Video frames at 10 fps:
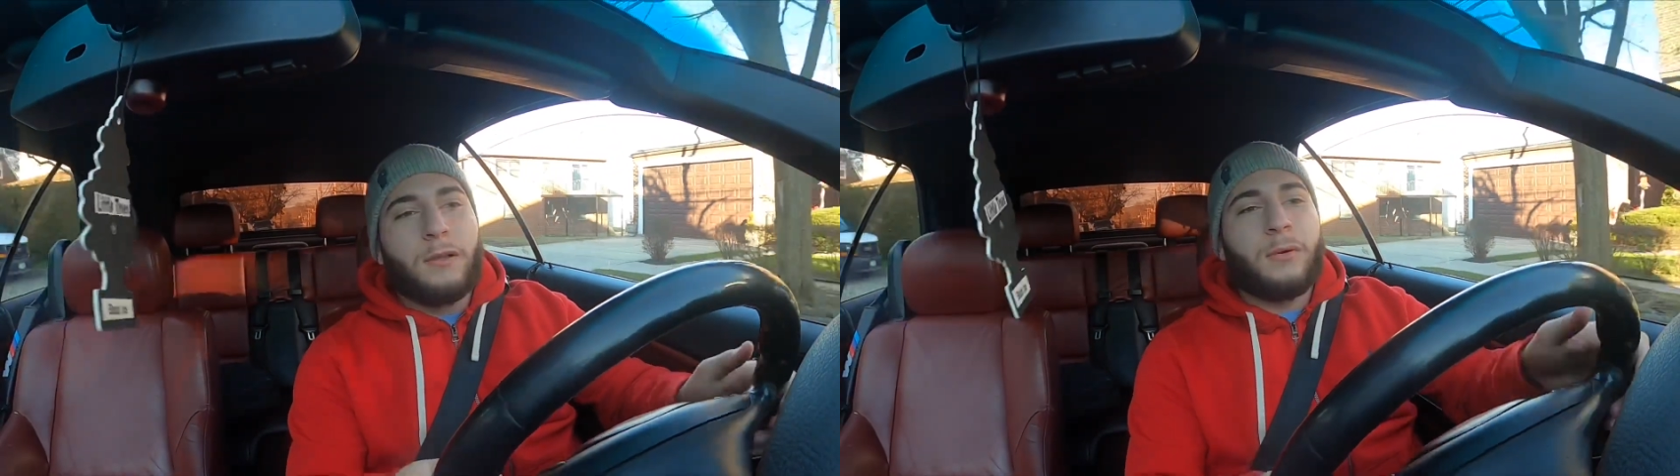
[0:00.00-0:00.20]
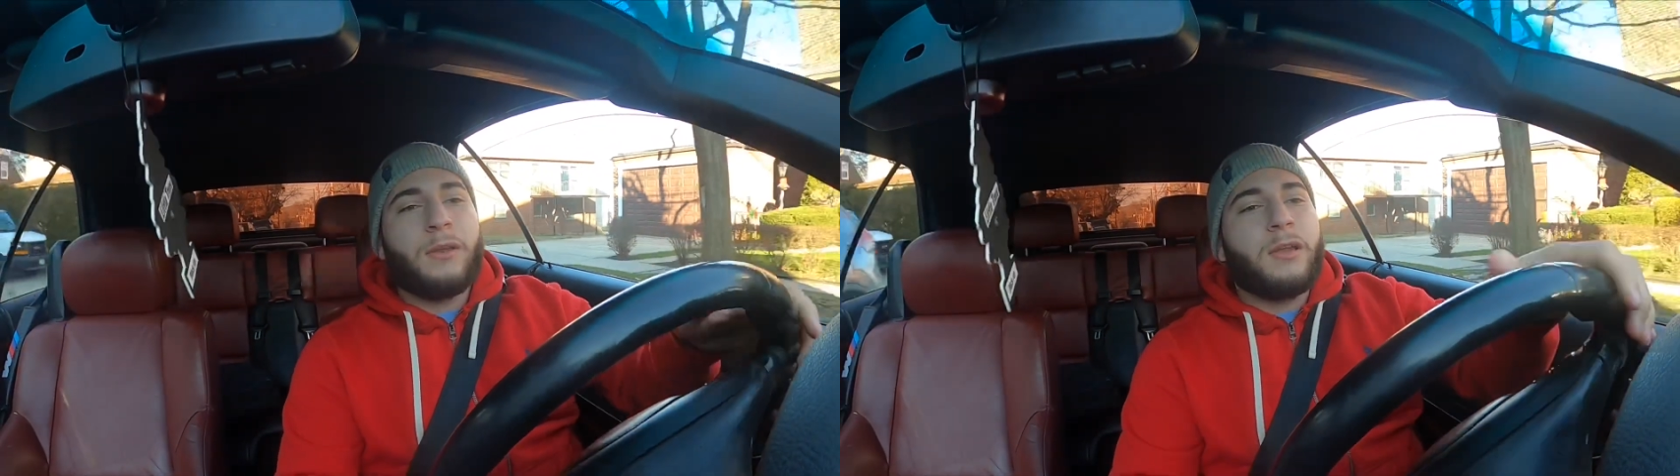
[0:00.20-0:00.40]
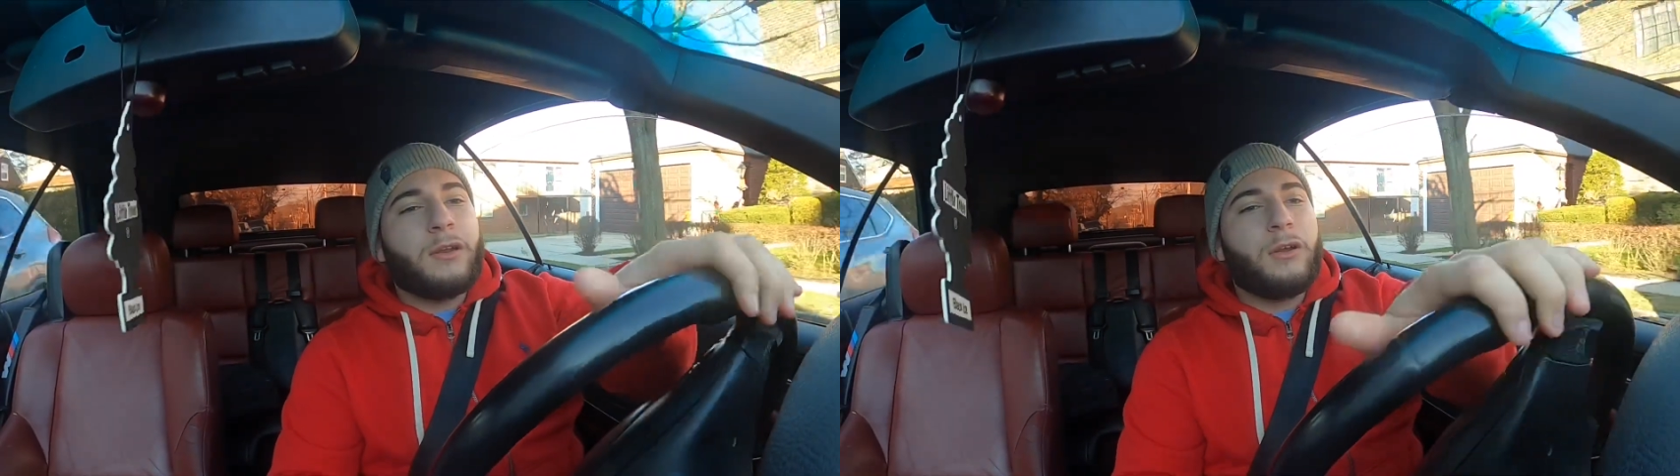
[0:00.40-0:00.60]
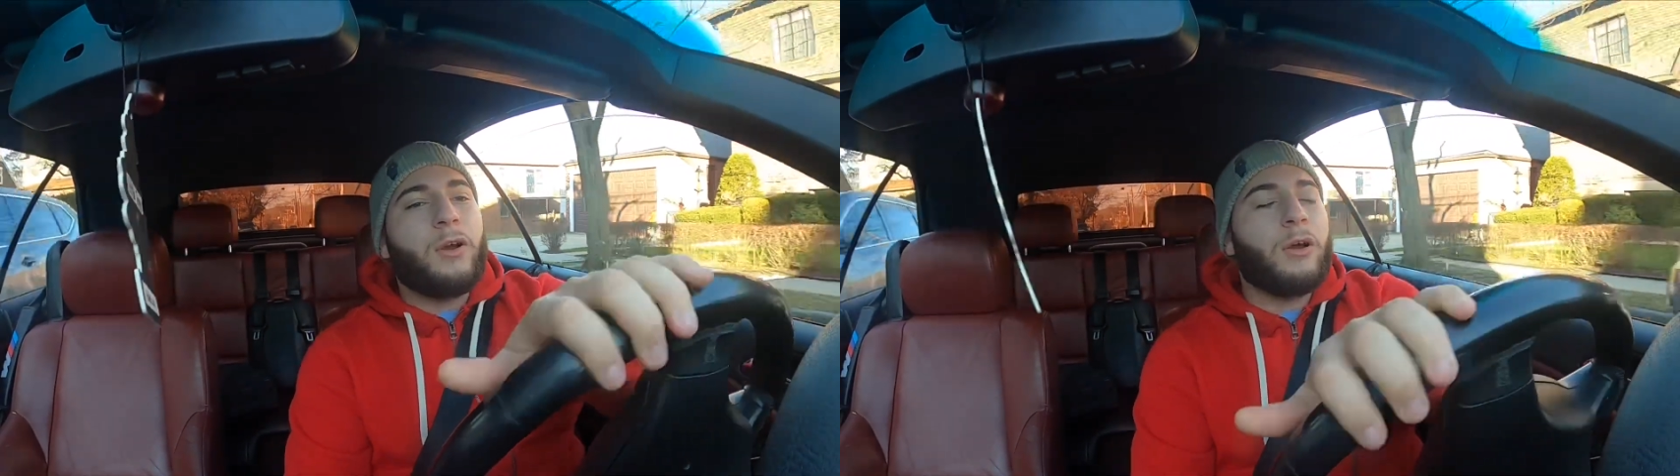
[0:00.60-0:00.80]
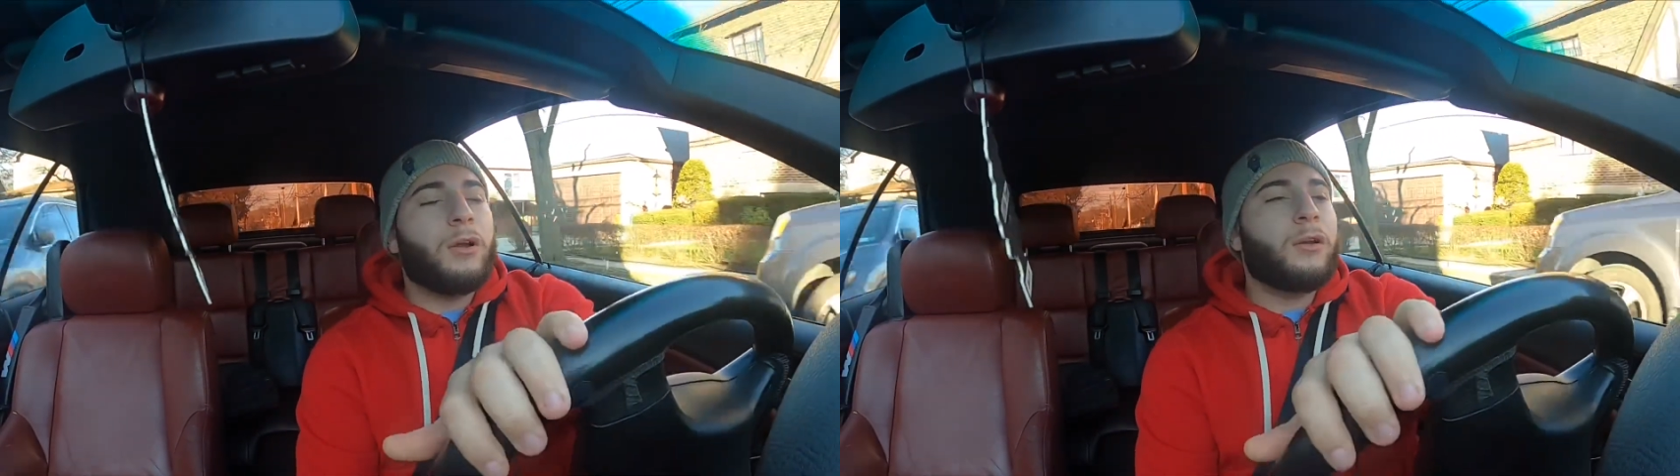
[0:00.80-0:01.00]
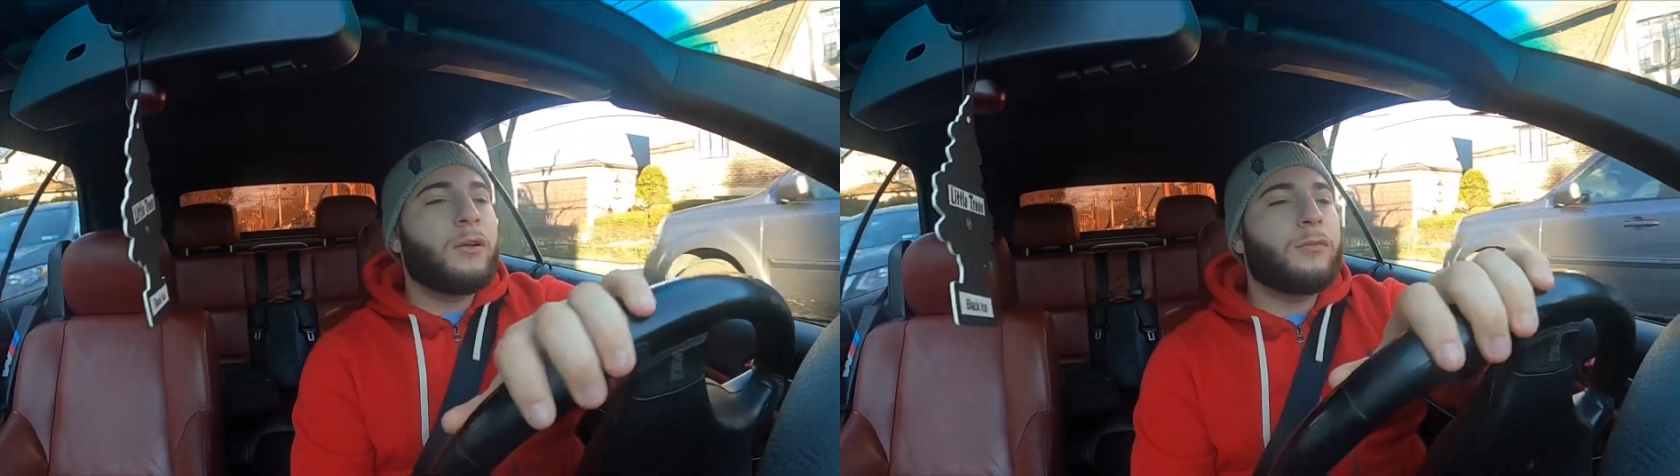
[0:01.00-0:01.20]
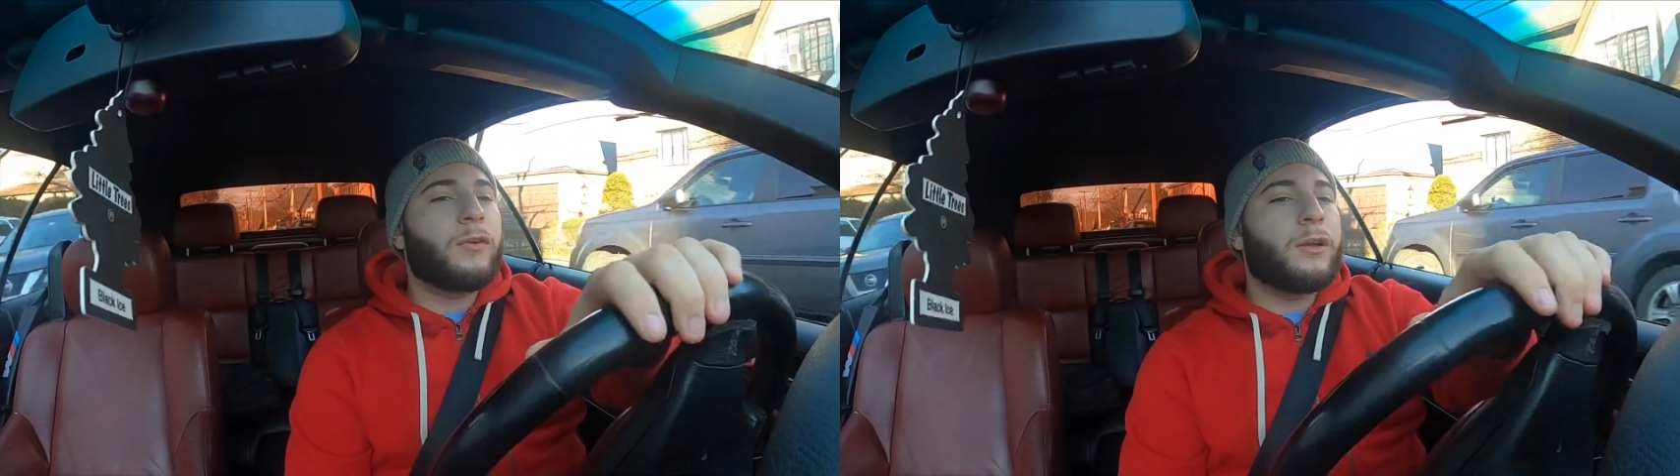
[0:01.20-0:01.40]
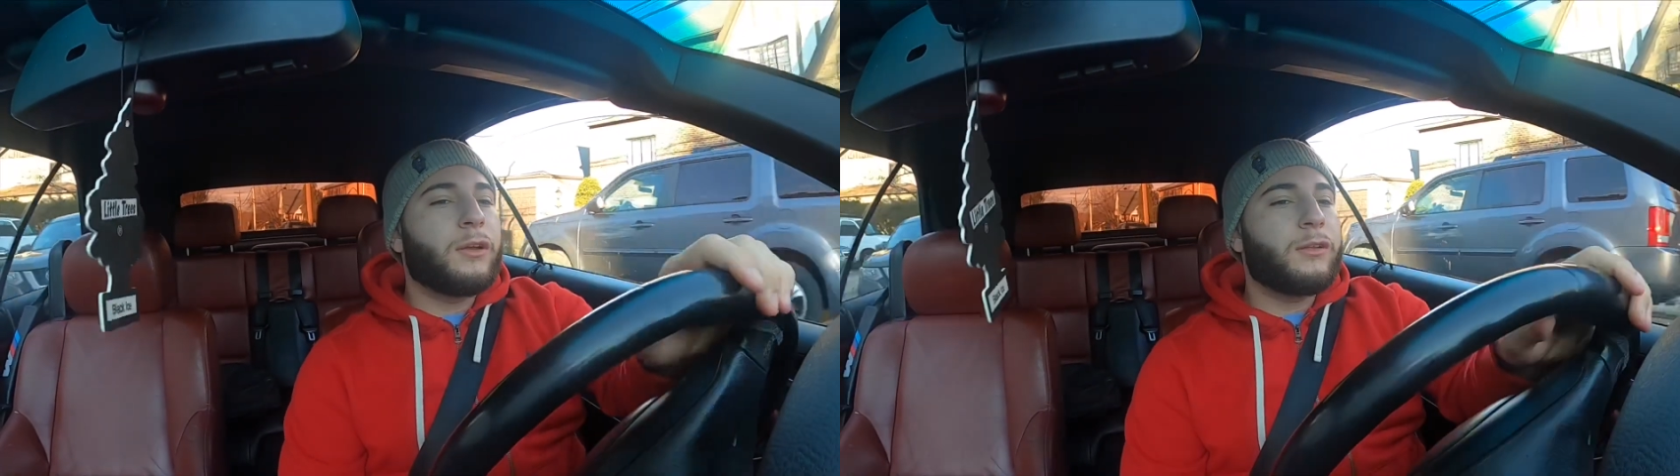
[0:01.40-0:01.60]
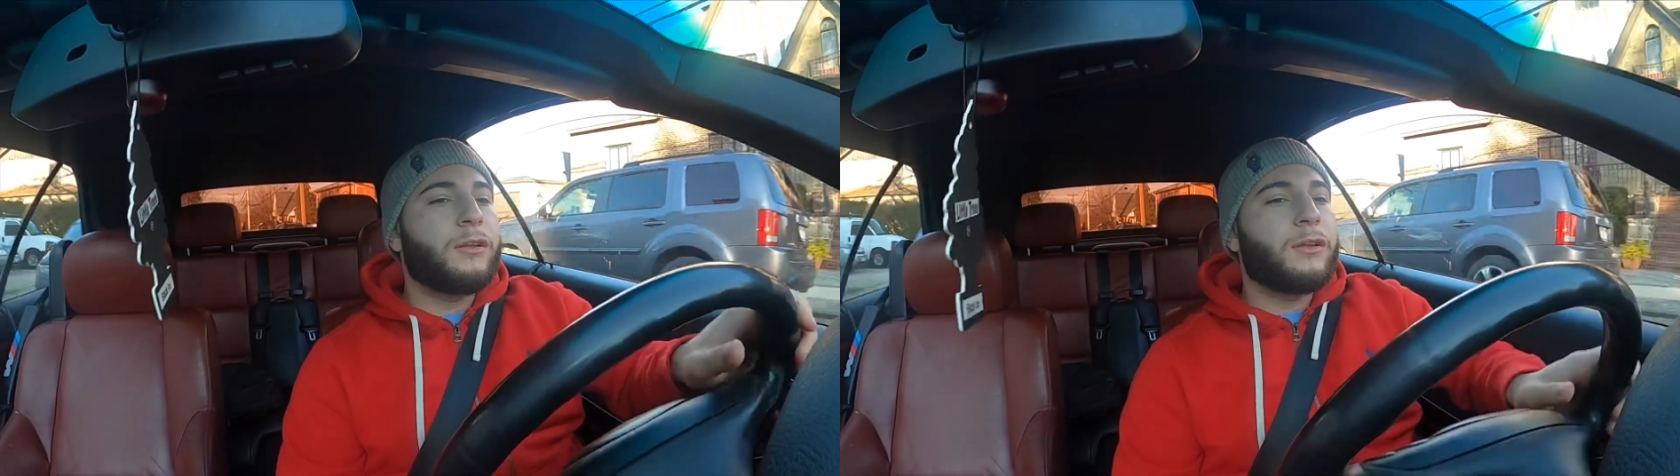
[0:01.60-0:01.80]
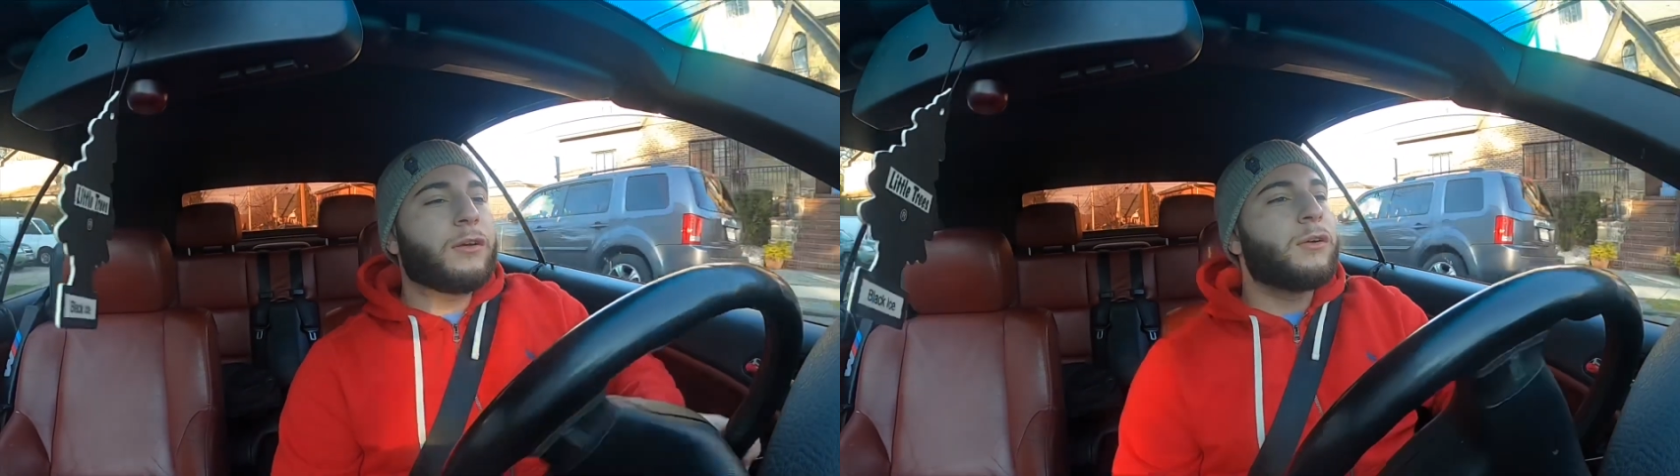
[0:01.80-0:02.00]
when you get a car for a good
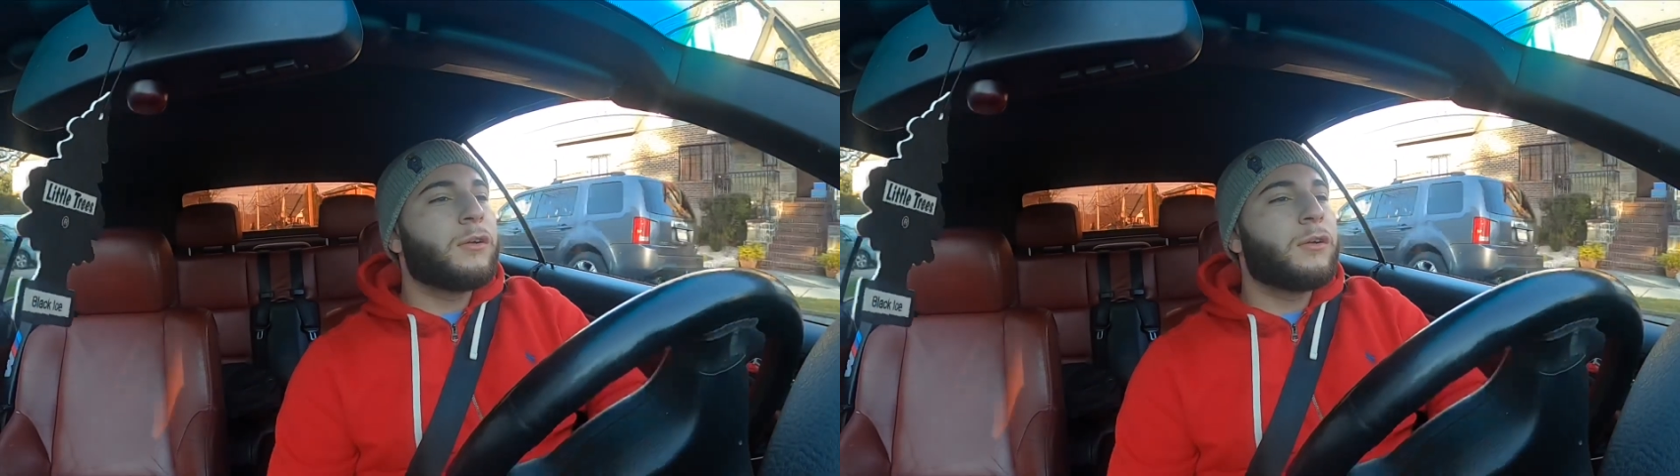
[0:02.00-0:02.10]
deal.